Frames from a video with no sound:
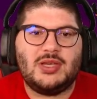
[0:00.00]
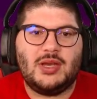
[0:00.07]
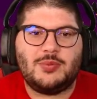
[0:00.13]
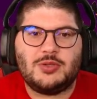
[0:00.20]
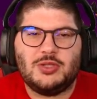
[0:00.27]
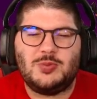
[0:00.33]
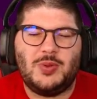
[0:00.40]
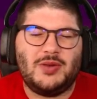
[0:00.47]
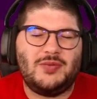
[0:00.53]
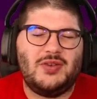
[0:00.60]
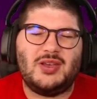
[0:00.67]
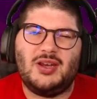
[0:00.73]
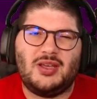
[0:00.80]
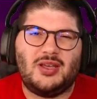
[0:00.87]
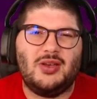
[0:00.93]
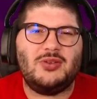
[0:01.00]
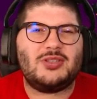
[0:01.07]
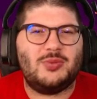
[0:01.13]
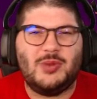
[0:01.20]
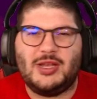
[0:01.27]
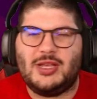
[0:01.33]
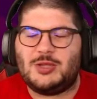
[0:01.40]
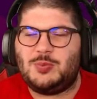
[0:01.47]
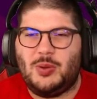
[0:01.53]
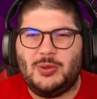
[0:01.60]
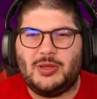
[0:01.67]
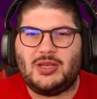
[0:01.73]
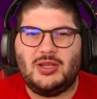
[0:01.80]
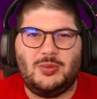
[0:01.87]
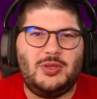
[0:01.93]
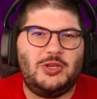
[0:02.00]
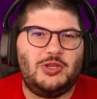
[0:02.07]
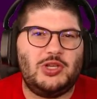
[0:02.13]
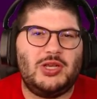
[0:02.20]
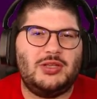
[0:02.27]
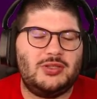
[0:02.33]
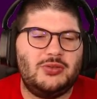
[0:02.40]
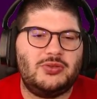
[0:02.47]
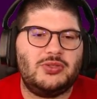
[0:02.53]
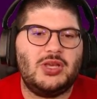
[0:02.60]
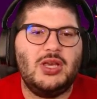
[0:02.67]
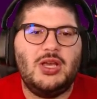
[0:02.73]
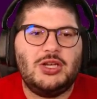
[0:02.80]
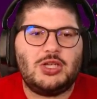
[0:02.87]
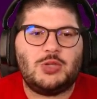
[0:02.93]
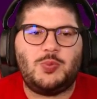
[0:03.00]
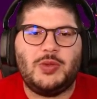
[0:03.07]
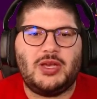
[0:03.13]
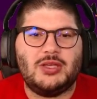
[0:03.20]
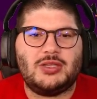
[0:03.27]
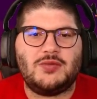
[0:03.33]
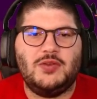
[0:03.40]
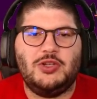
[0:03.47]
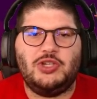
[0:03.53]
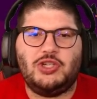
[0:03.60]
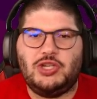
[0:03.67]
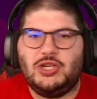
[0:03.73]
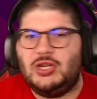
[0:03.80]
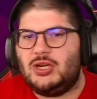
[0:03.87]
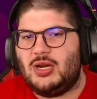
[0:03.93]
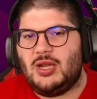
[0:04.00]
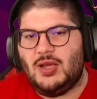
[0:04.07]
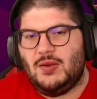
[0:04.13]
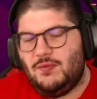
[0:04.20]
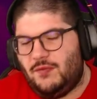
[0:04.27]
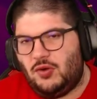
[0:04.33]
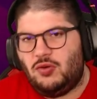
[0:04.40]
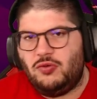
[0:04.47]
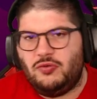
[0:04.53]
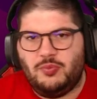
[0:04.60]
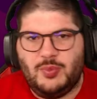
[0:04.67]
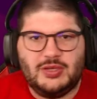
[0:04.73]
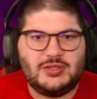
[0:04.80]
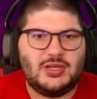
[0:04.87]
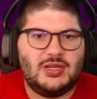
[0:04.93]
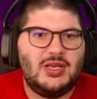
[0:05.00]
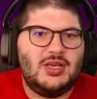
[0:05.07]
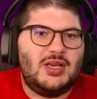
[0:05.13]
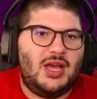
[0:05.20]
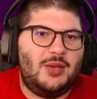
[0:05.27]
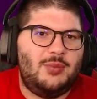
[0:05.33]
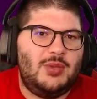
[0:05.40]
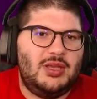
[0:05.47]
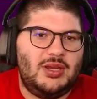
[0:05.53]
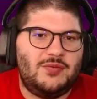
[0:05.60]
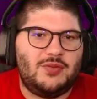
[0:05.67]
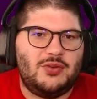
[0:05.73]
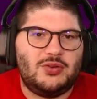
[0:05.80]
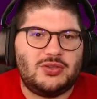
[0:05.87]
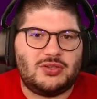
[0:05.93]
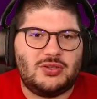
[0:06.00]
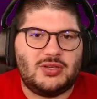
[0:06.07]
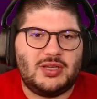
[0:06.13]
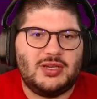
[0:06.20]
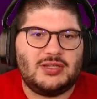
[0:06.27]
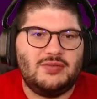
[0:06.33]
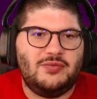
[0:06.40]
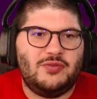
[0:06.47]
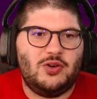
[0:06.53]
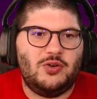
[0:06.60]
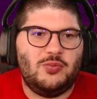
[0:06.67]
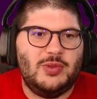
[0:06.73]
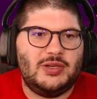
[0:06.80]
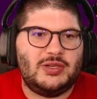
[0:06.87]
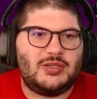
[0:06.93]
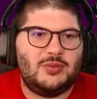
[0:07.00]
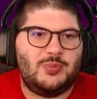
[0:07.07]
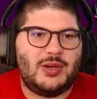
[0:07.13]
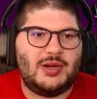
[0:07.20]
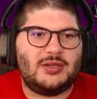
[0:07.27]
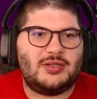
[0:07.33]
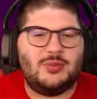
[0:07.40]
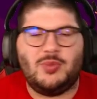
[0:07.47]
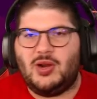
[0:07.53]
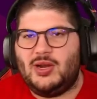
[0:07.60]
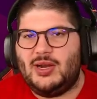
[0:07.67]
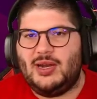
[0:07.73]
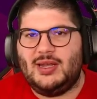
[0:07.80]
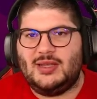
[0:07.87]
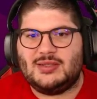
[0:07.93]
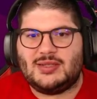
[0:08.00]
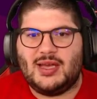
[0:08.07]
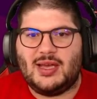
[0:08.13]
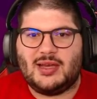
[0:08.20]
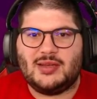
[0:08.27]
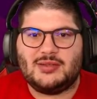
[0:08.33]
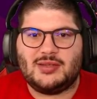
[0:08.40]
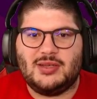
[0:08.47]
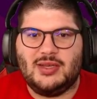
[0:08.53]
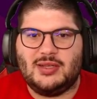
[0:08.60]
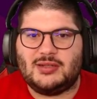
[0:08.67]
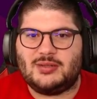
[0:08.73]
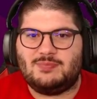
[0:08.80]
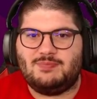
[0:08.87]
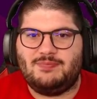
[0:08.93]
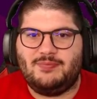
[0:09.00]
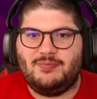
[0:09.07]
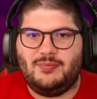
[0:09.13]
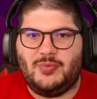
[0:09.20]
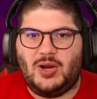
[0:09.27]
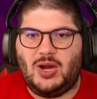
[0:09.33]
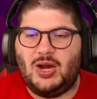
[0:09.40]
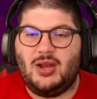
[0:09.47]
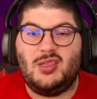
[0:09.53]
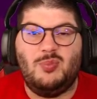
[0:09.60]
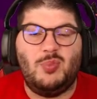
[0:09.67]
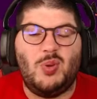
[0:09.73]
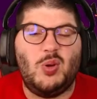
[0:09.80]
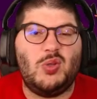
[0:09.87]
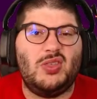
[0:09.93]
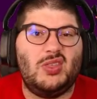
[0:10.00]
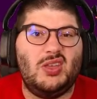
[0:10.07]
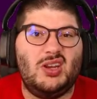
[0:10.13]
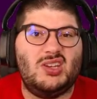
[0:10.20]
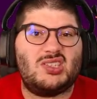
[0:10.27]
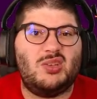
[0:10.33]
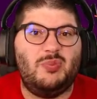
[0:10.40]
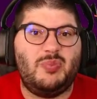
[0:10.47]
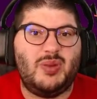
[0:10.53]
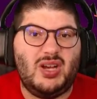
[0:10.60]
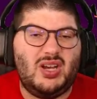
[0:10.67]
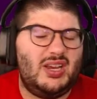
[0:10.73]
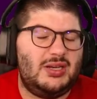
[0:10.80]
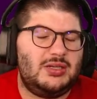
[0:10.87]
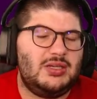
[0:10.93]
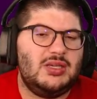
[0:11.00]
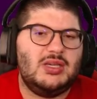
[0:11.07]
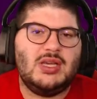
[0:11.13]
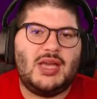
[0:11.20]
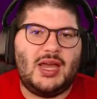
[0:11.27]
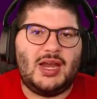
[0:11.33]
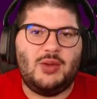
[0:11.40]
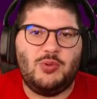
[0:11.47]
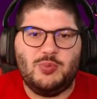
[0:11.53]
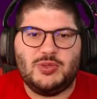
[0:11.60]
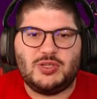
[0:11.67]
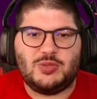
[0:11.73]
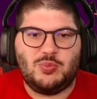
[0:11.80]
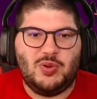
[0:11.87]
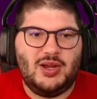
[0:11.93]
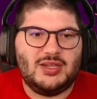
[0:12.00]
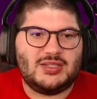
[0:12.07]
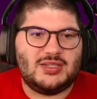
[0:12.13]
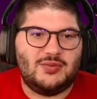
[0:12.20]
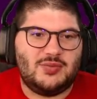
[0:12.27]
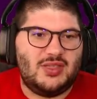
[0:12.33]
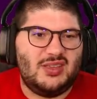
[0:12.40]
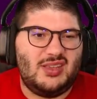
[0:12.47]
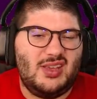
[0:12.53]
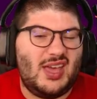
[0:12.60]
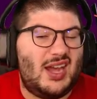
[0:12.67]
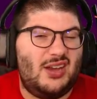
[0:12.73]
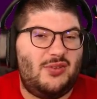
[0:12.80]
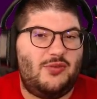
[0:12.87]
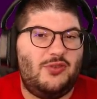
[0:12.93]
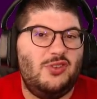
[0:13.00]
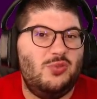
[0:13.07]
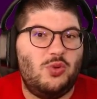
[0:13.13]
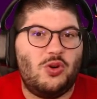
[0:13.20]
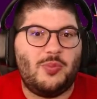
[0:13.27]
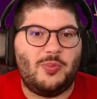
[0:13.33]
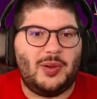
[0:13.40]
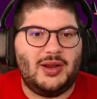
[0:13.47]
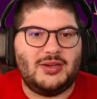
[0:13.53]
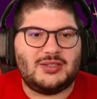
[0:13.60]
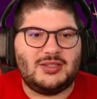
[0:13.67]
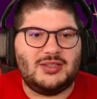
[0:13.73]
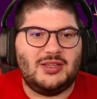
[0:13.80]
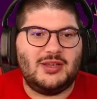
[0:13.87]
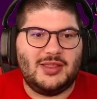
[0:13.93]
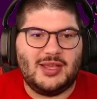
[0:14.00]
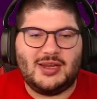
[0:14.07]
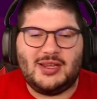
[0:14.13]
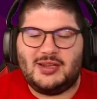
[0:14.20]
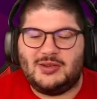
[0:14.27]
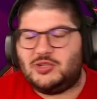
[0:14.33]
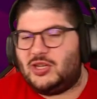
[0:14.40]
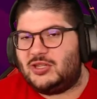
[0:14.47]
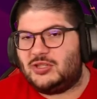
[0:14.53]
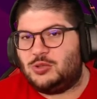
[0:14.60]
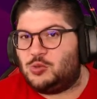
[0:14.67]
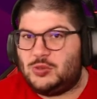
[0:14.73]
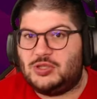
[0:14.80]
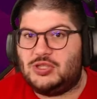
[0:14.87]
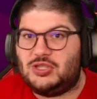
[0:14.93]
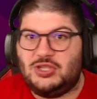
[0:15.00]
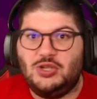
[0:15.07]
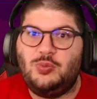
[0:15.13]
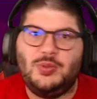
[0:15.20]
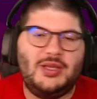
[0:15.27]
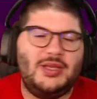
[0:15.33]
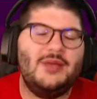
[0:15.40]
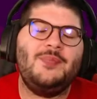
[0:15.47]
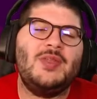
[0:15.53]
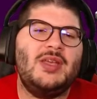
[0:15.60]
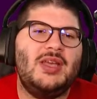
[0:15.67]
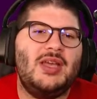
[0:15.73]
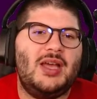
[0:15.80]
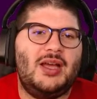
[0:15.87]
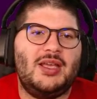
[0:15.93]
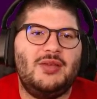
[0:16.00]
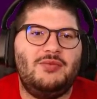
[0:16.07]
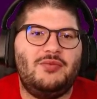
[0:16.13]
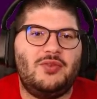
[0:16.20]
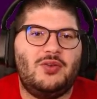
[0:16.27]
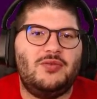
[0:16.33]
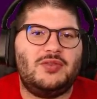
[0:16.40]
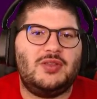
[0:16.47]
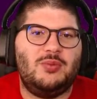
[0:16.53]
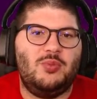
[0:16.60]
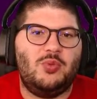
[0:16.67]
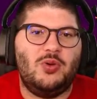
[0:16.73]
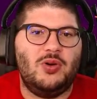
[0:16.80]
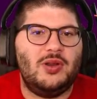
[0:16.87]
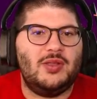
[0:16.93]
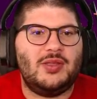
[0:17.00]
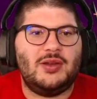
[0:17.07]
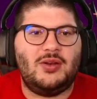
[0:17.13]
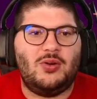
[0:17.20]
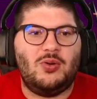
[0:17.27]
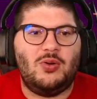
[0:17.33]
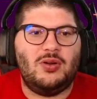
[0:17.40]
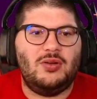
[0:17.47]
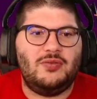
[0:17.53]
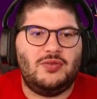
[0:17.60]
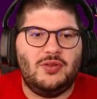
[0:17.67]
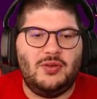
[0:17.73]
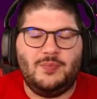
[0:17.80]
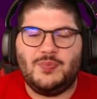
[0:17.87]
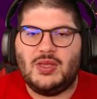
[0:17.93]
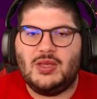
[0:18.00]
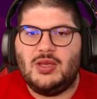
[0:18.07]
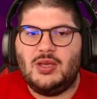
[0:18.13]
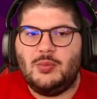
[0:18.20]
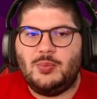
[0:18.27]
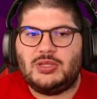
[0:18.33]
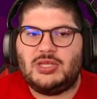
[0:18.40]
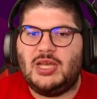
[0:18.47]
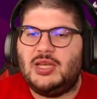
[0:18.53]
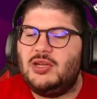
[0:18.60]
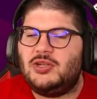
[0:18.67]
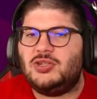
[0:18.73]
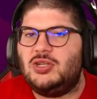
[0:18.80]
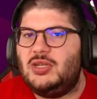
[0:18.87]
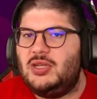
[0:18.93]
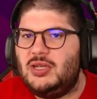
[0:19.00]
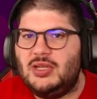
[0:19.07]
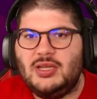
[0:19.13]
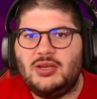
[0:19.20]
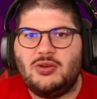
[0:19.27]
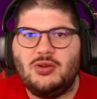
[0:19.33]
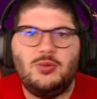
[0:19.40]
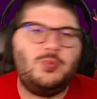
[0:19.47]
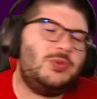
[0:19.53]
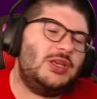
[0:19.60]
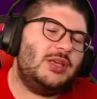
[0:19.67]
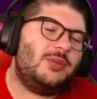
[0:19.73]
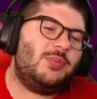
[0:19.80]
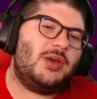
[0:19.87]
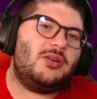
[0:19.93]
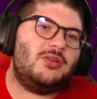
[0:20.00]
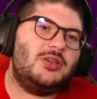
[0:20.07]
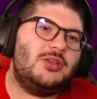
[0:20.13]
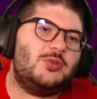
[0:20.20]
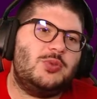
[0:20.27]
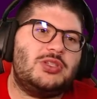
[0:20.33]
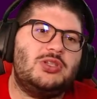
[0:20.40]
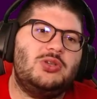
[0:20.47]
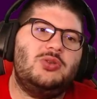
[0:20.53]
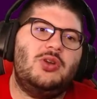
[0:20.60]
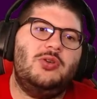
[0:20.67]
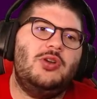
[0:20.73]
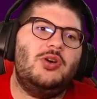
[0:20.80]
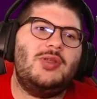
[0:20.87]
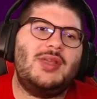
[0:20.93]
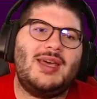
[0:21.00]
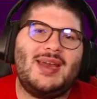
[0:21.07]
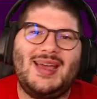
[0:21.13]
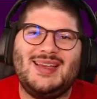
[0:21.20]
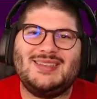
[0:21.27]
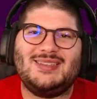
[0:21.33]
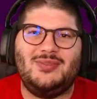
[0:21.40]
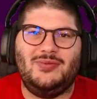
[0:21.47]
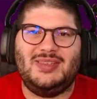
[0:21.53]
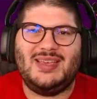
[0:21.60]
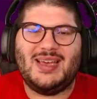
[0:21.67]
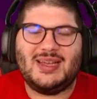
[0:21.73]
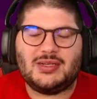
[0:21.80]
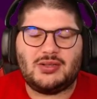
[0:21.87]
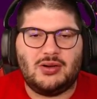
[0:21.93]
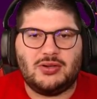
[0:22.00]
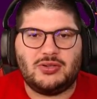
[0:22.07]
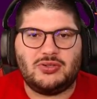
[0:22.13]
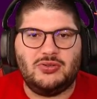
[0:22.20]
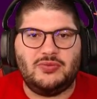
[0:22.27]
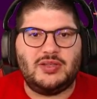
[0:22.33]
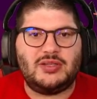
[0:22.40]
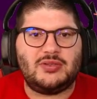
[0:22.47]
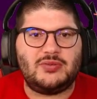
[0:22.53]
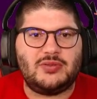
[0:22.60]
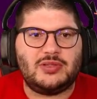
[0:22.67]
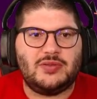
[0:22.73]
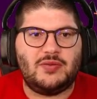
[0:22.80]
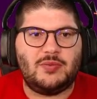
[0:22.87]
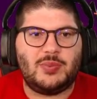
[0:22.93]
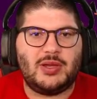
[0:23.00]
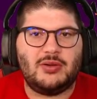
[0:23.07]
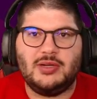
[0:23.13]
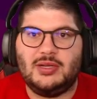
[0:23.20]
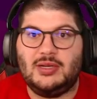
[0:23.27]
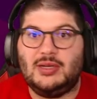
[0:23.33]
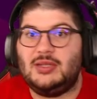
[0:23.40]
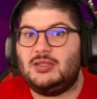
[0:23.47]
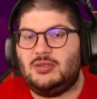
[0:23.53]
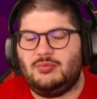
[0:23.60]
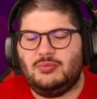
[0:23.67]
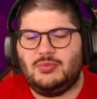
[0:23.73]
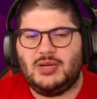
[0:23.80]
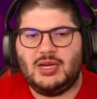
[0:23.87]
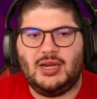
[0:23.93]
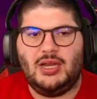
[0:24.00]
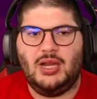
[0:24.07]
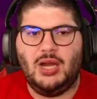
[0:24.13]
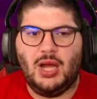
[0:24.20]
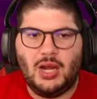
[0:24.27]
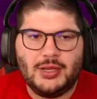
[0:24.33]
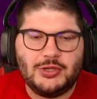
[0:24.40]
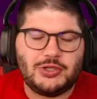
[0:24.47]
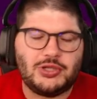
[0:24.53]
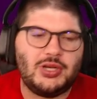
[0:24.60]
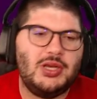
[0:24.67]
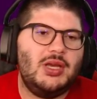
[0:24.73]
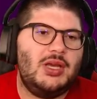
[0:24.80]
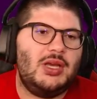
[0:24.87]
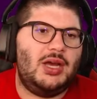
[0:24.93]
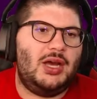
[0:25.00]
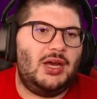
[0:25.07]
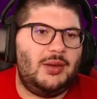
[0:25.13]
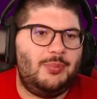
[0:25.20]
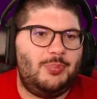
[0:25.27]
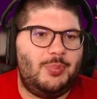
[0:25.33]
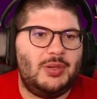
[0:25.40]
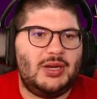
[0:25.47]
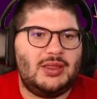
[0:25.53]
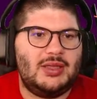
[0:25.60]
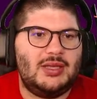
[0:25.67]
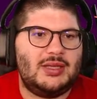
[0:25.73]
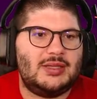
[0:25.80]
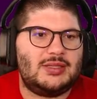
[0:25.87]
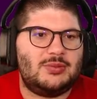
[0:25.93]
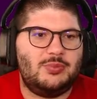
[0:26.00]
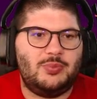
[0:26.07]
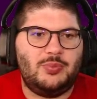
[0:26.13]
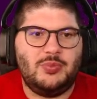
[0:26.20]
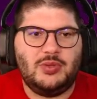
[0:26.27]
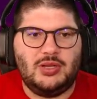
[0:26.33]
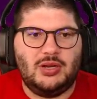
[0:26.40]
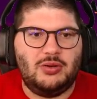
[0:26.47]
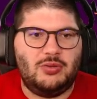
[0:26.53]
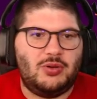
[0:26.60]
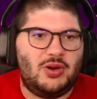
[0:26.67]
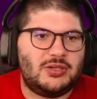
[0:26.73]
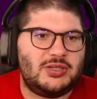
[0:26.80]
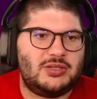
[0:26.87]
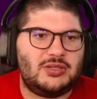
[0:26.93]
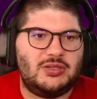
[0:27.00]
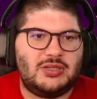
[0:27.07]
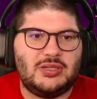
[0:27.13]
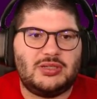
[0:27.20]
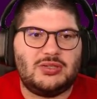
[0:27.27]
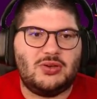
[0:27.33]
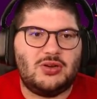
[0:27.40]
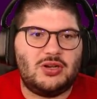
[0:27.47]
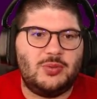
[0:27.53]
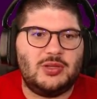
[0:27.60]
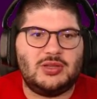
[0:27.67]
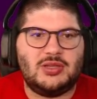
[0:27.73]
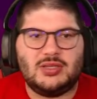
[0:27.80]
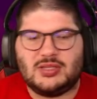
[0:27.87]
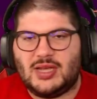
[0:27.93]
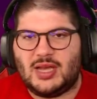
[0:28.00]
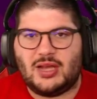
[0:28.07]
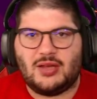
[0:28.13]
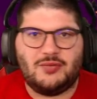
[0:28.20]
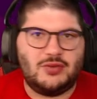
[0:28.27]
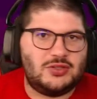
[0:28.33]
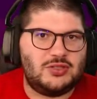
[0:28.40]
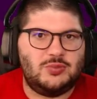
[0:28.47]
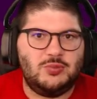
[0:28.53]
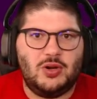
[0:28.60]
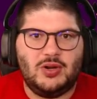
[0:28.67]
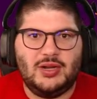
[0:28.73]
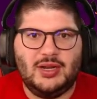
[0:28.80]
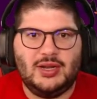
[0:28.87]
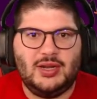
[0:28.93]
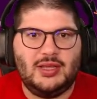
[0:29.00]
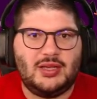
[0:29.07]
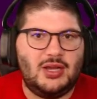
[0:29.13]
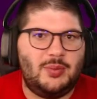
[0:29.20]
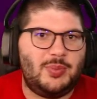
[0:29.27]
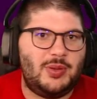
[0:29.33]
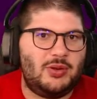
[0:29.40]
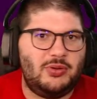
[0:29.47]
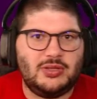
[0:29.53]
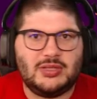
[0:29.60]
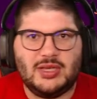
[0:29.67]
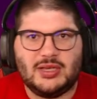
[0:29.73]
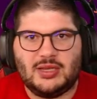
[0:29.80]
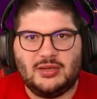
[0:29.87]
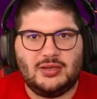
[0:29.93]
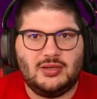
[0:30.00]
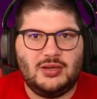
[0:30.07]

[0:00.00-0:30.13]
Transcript: options, but if you're going to go somebody, it's probably going to be Jesus, just because of his sheer involvement. I mean, if you just look at his involvement compared to Martinelli and Saka's, it's higher than both of theirs combined. And I wouldn't be surprised if you added a few more players in there that Jesus would still be involved in more than all of them. Potentially, he could take penalties. We still don't know that as of yet. Arsenal have yet to receive a penalty, at least to my knowledge. But I think it's, Arteta did talk about the Saka versus Martinelli kind of penalty taking